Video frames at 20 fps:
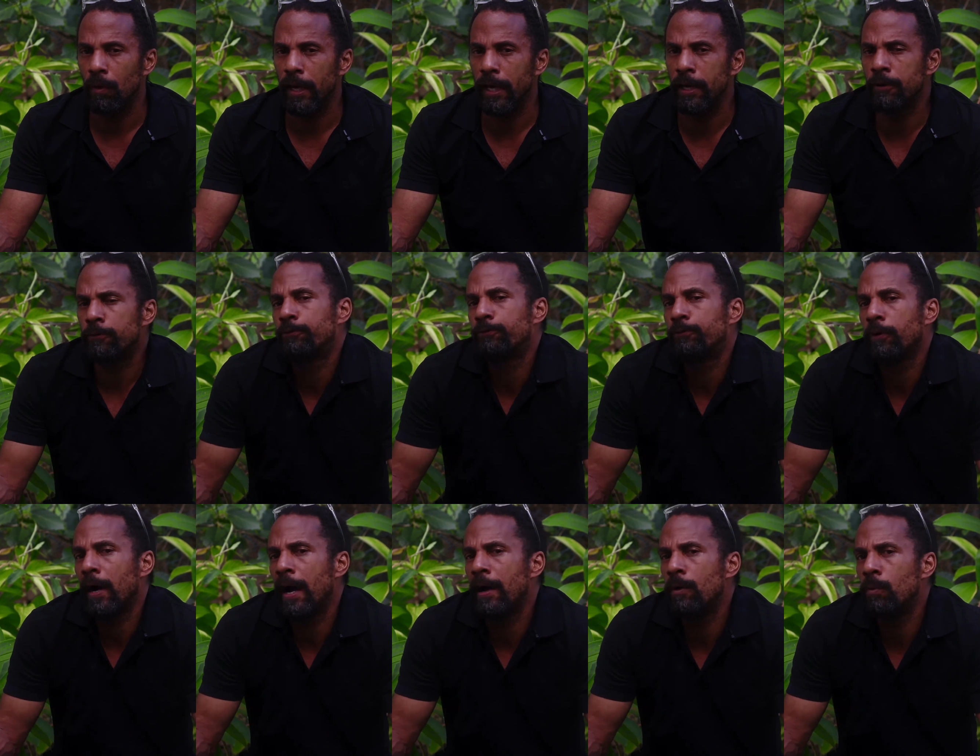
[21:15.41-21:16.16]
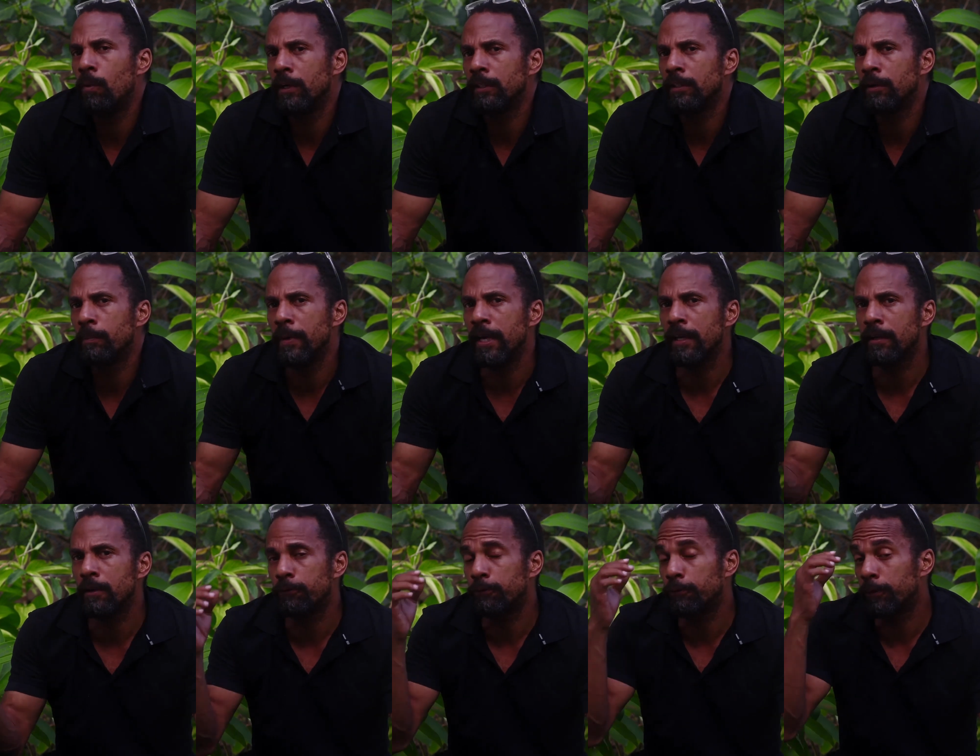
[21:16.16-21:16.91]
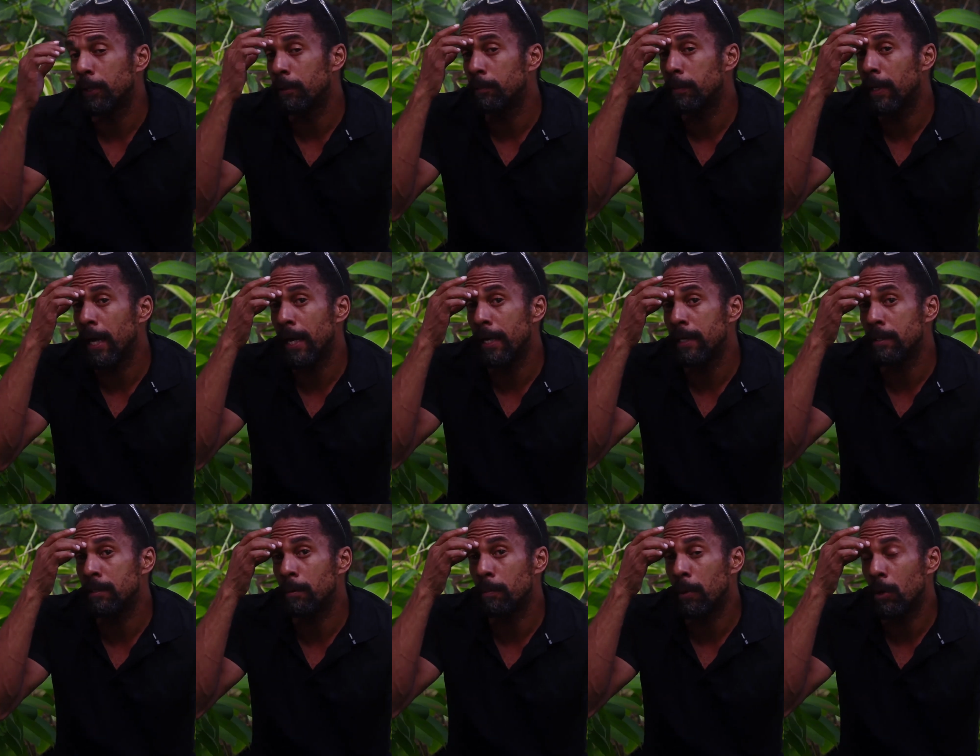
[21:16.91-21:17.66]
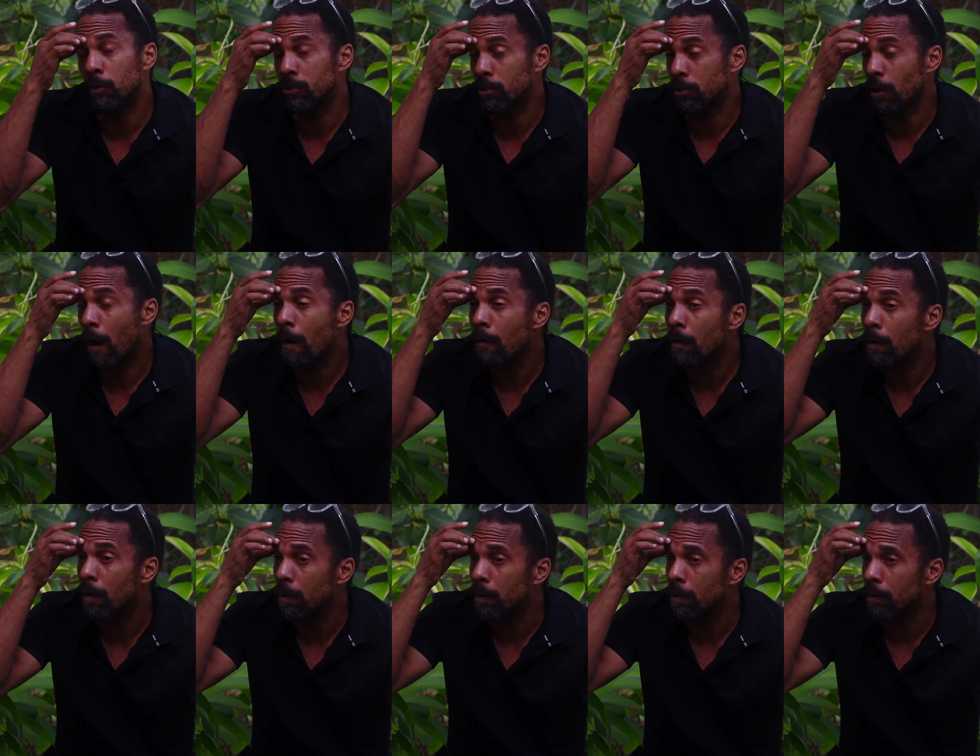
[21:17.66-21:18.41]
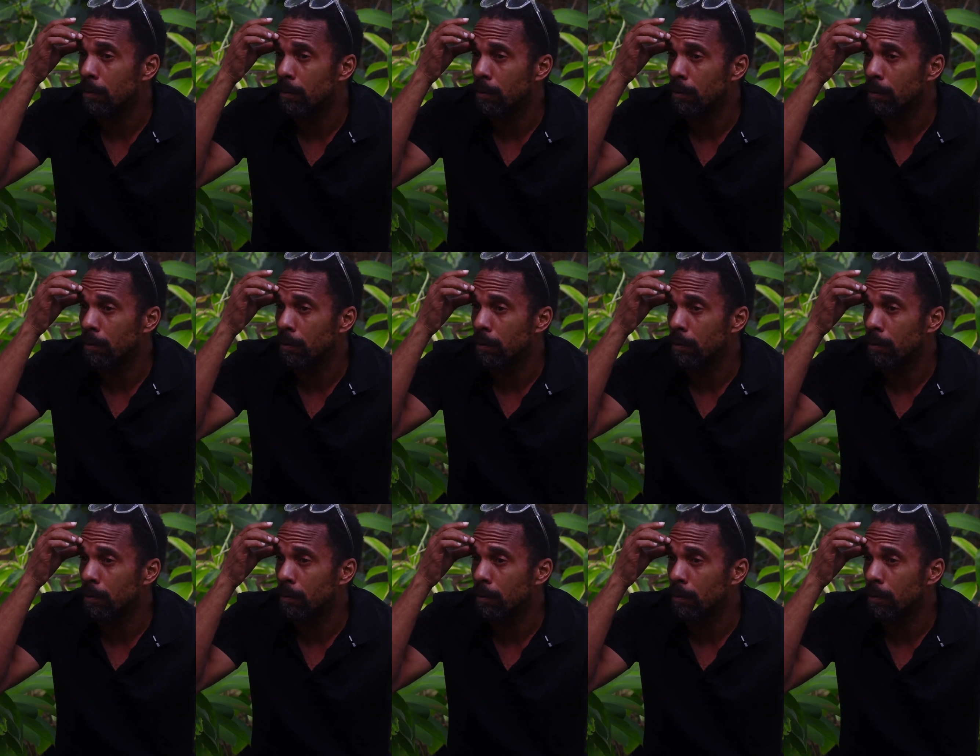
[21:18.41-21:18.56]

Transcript: if I want to make a film that is about sorrow